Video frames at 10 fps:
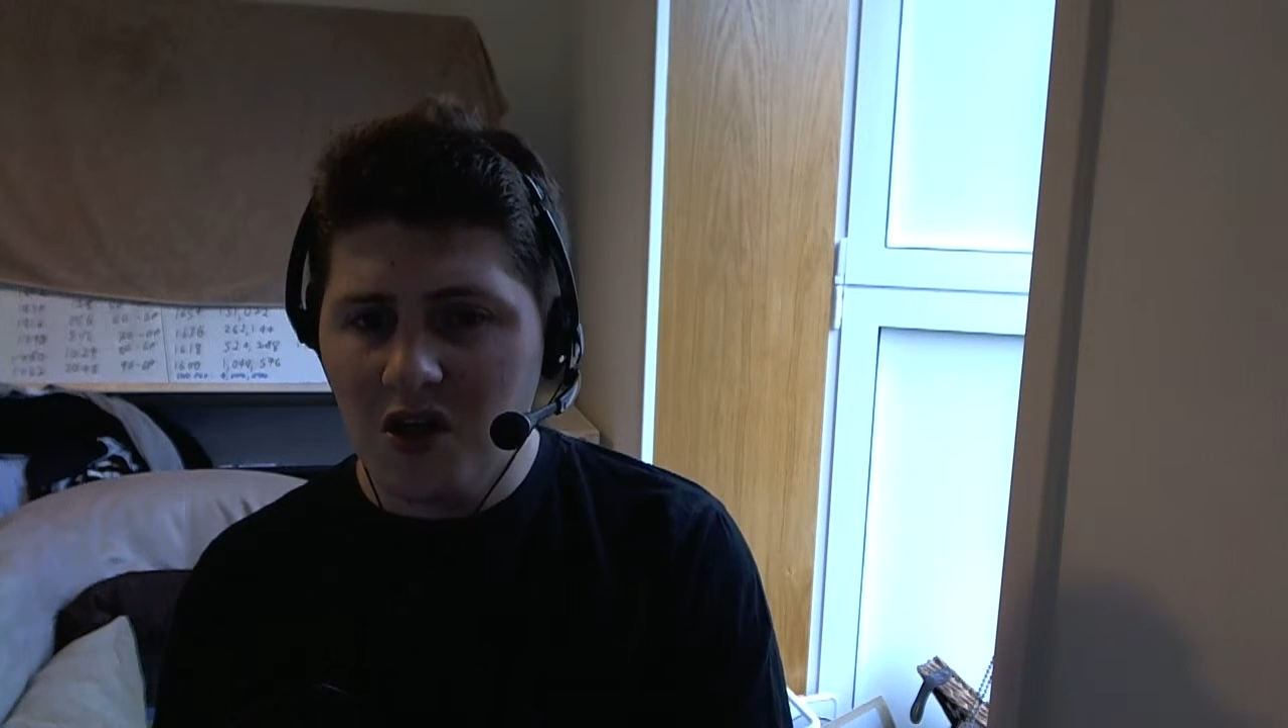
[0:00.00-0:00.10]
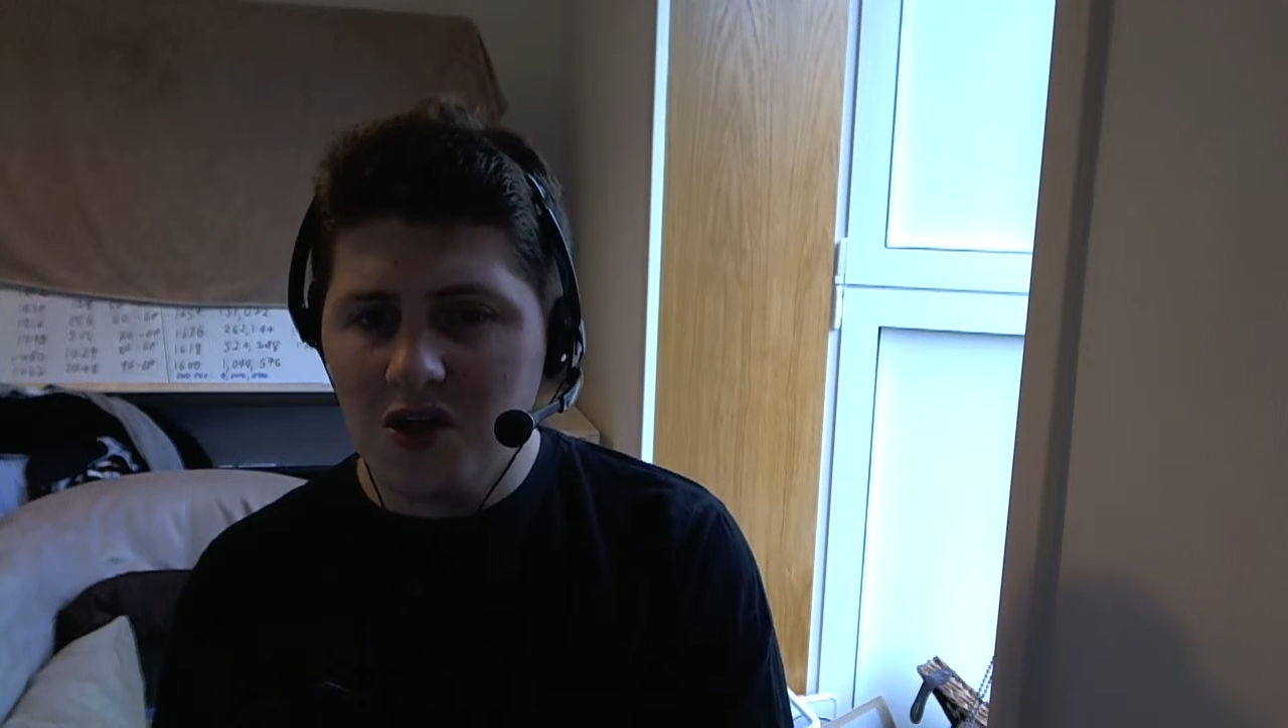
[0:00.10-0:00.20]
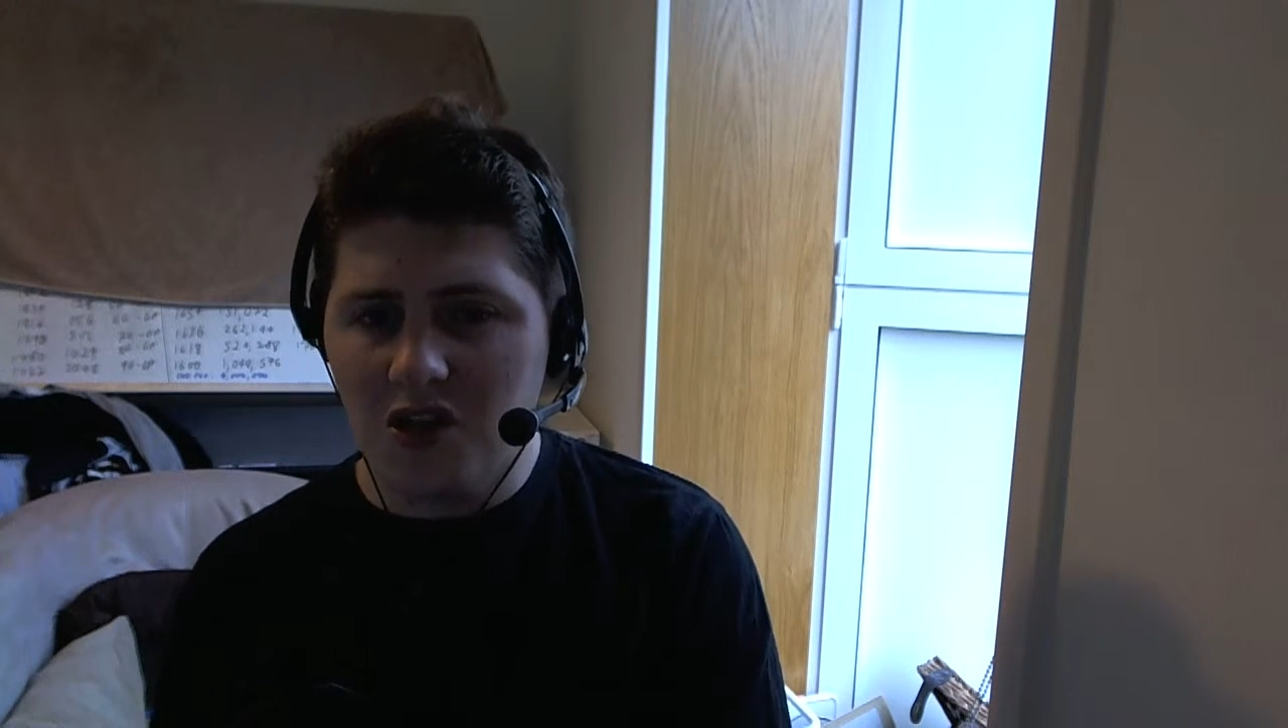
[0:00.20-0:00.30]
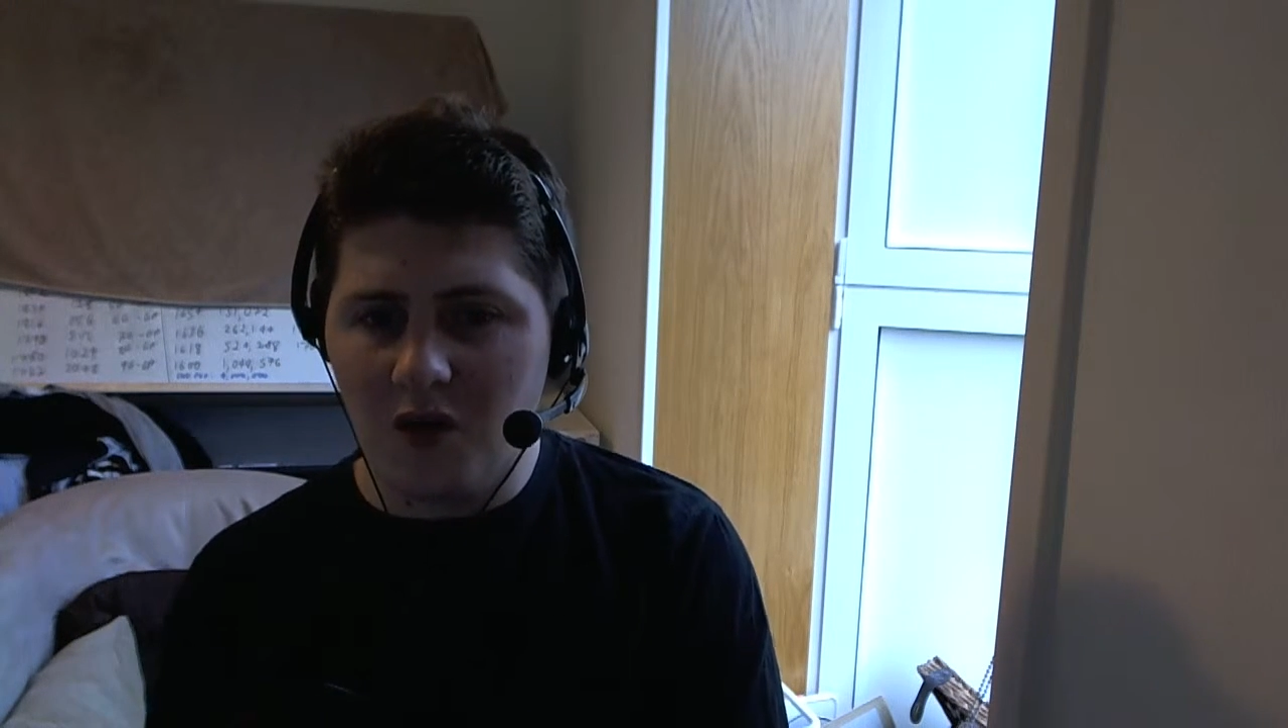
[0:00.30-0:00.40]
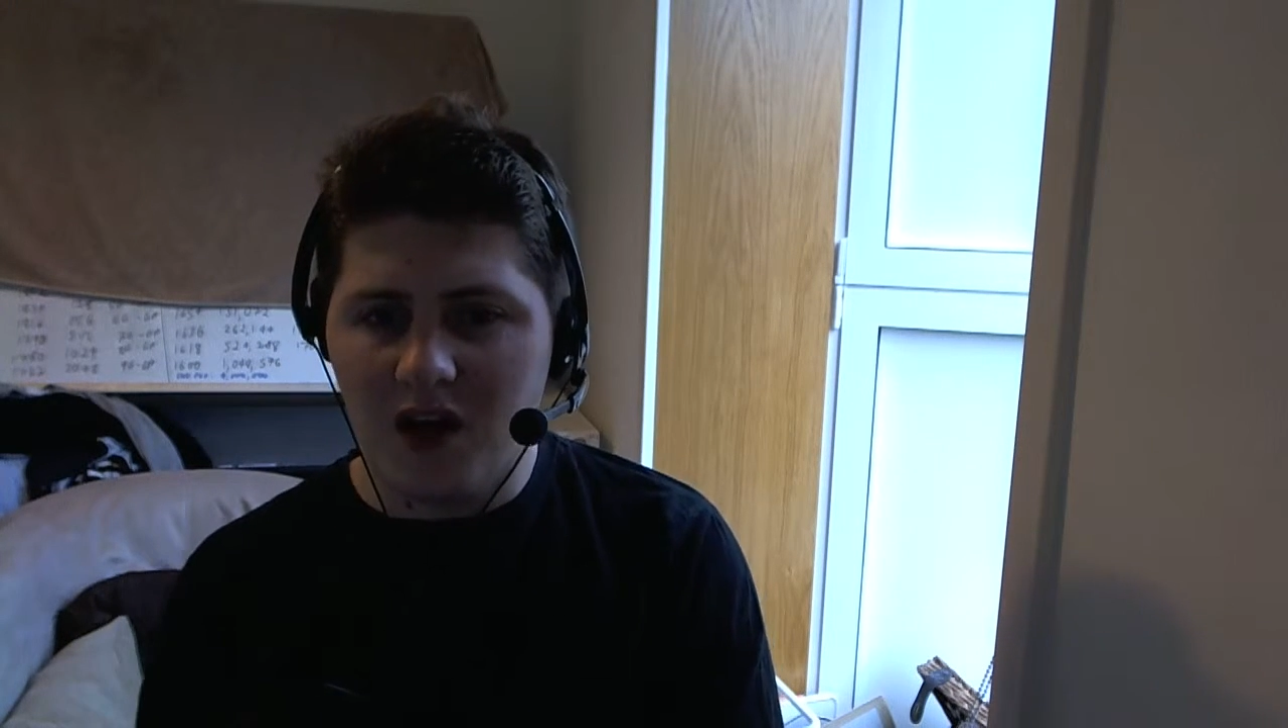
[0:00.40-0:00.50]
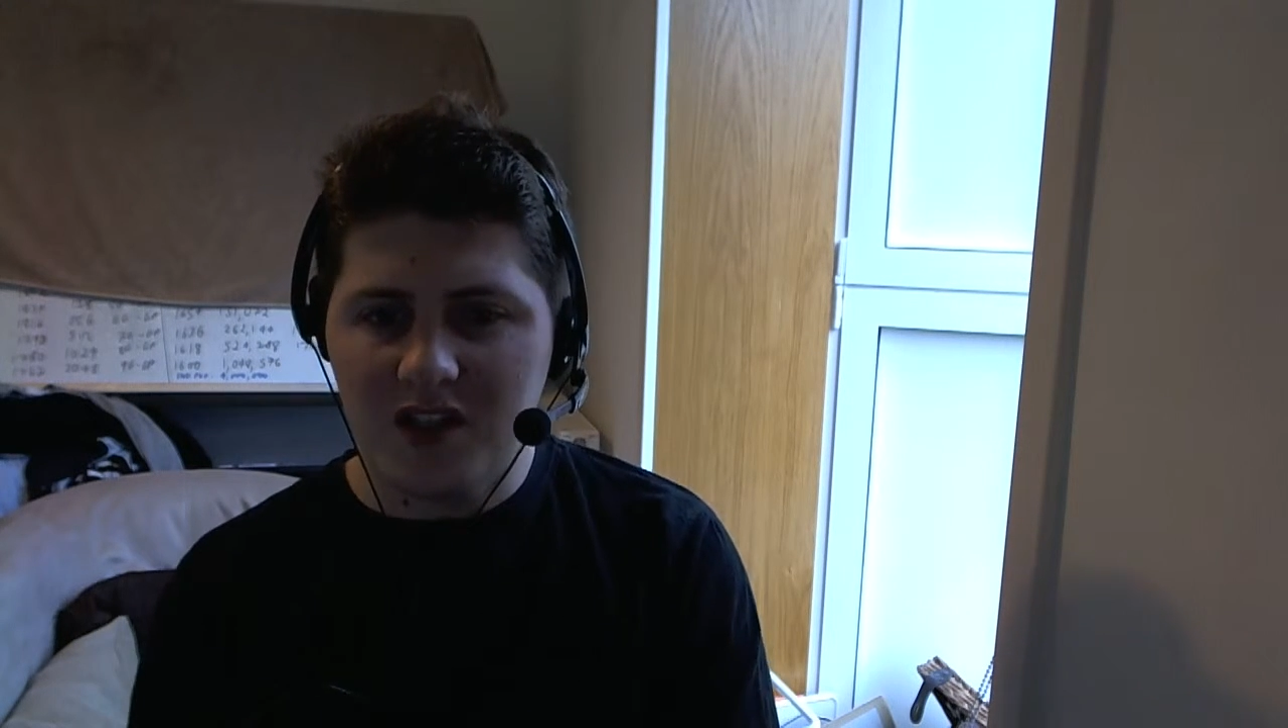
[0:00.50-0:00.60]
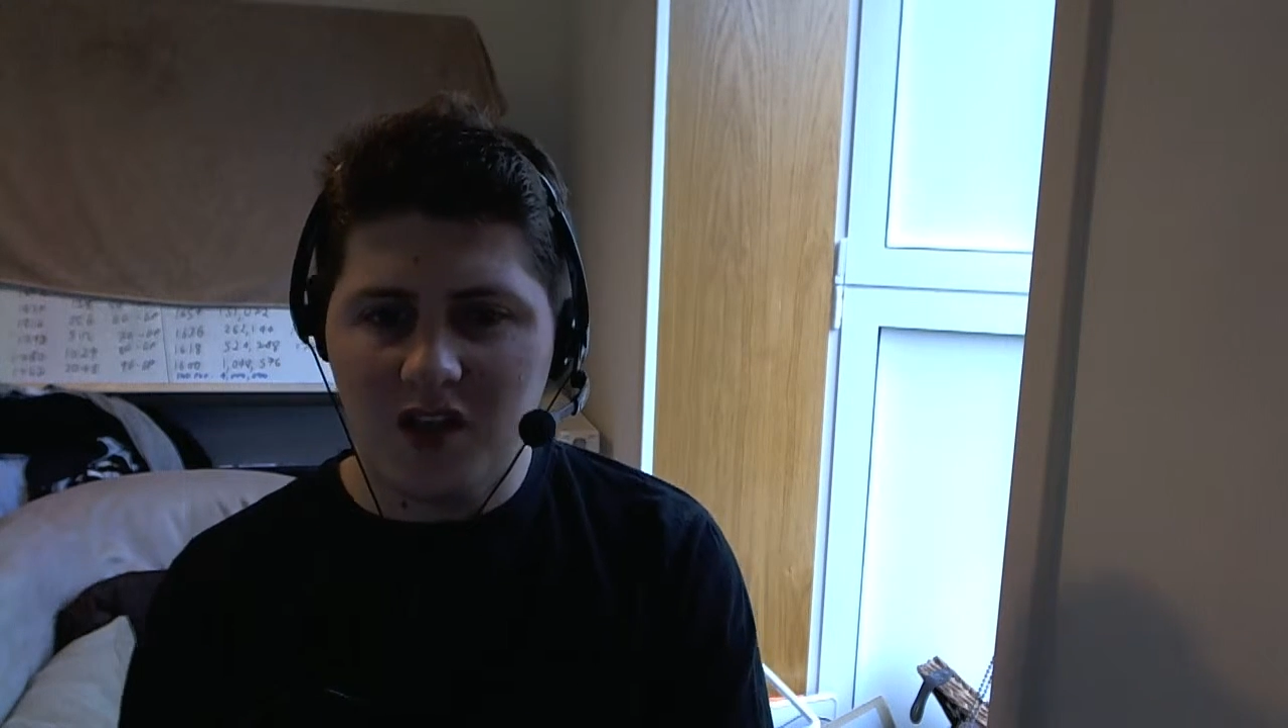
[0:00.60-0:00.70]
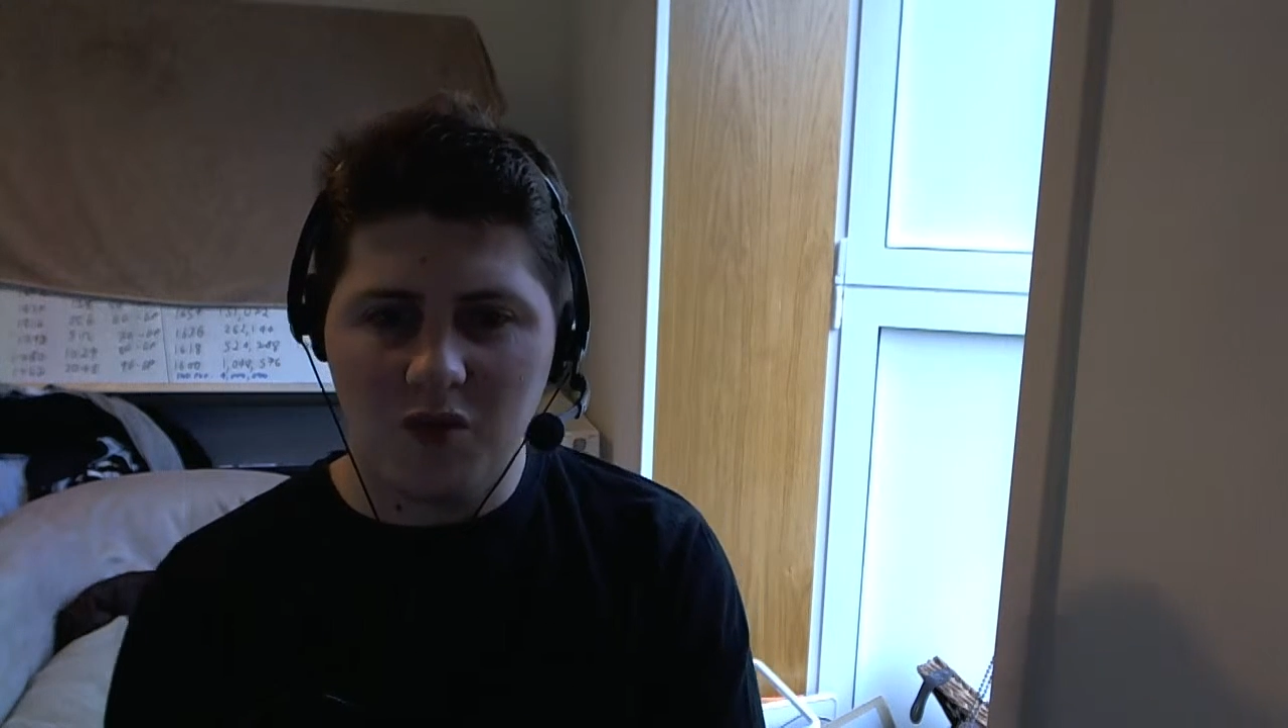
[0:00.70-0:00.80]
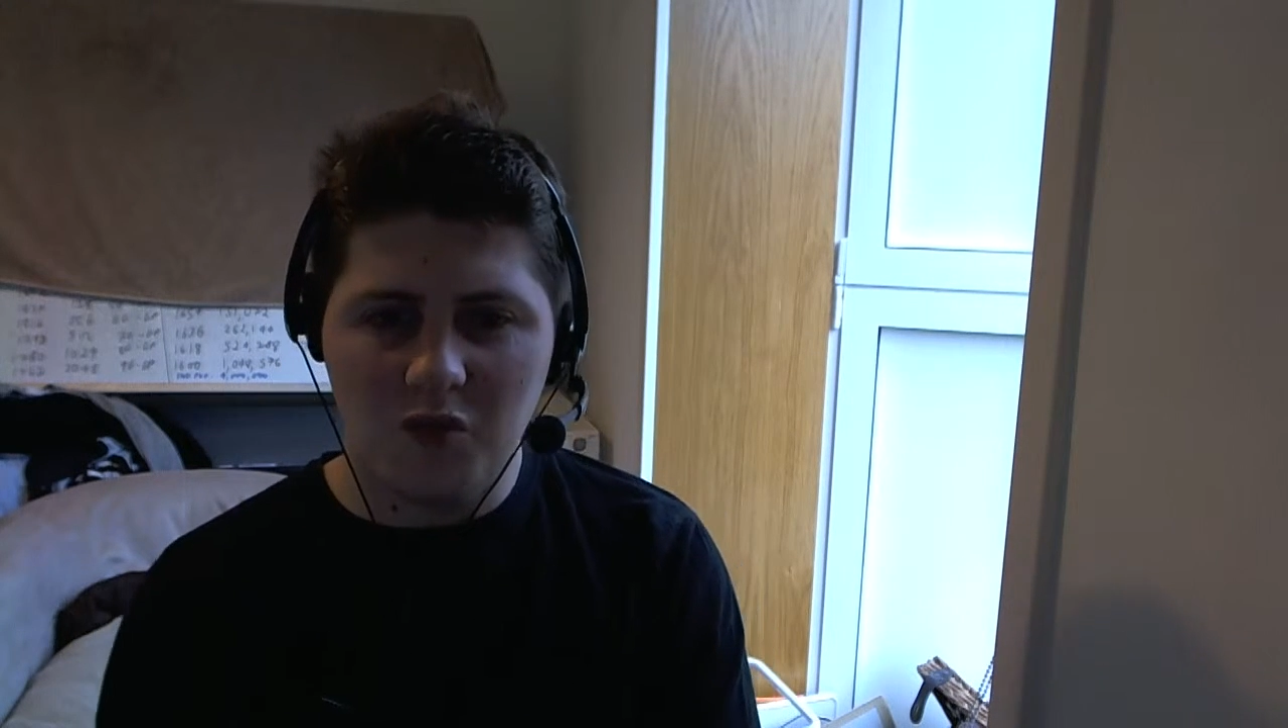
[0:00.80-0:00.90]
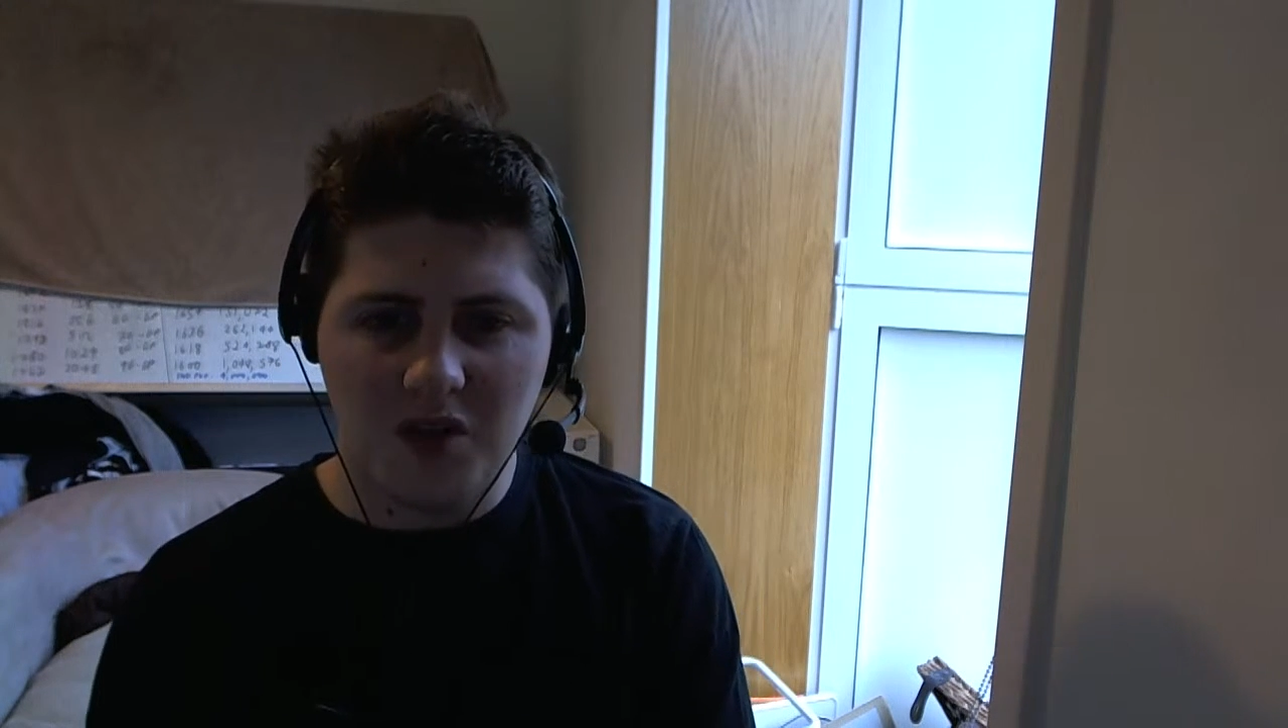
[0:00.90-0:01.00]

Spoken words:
so I don't